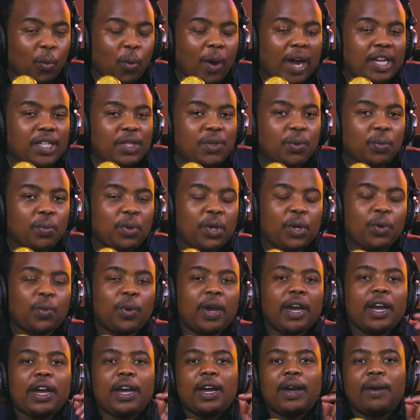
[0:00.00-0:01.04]
what we
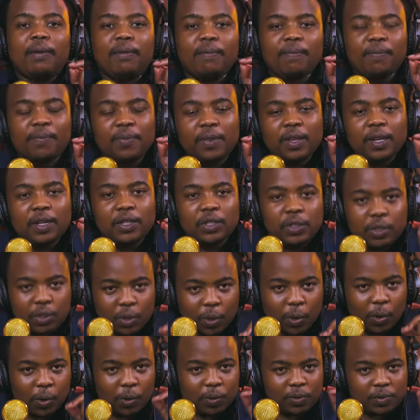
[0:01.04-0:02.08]
were
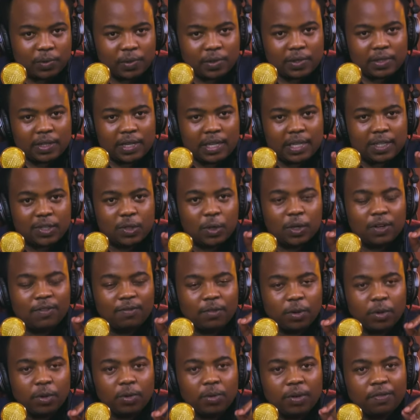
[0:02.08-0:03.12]
told is
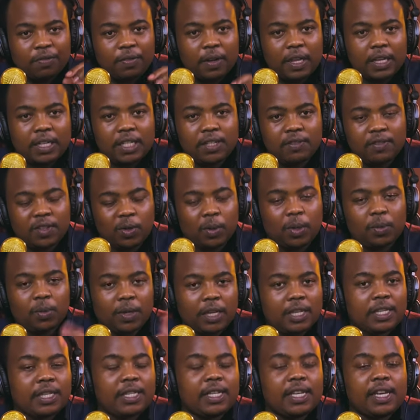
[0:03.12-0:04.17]
not very reflective in
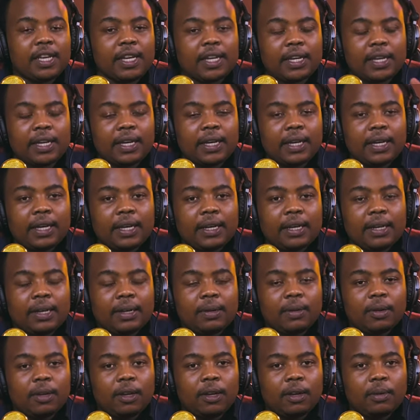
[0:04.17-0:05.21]
what we are seeing,
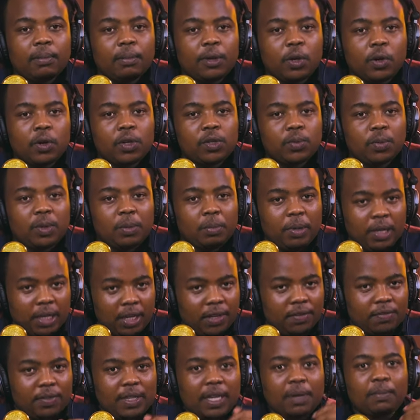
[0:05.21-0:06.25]
because we
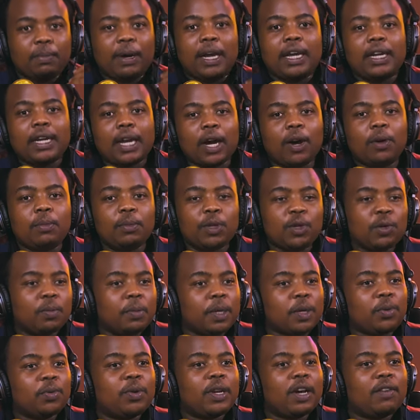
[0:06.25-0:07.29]
believe that by now
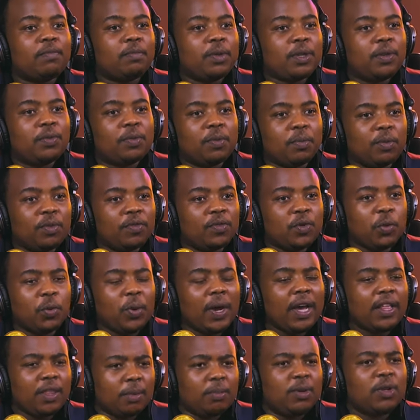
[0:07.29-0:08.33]
middlemen would have been removed.
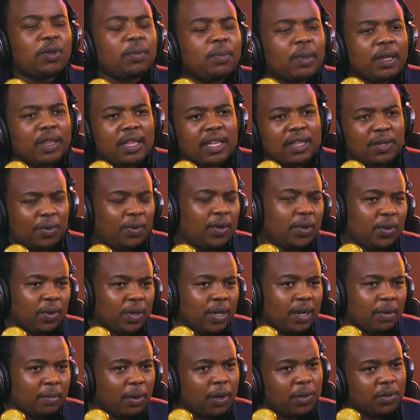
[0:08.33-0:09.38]
Who are the middlemen that they were
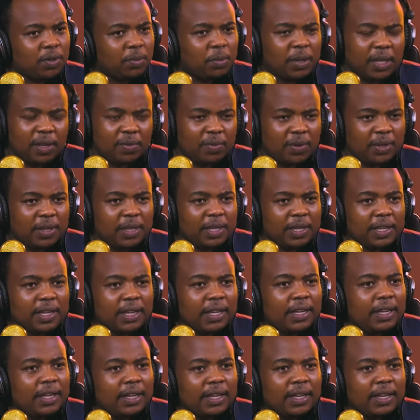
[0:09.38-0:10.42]
talking about to begin
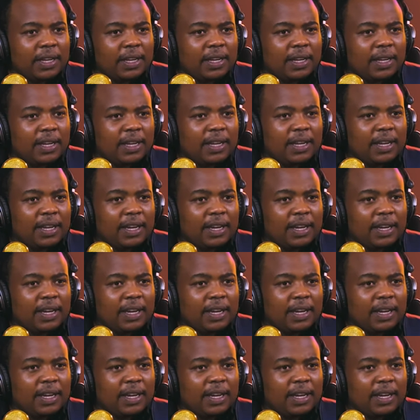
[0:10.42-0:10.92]
with?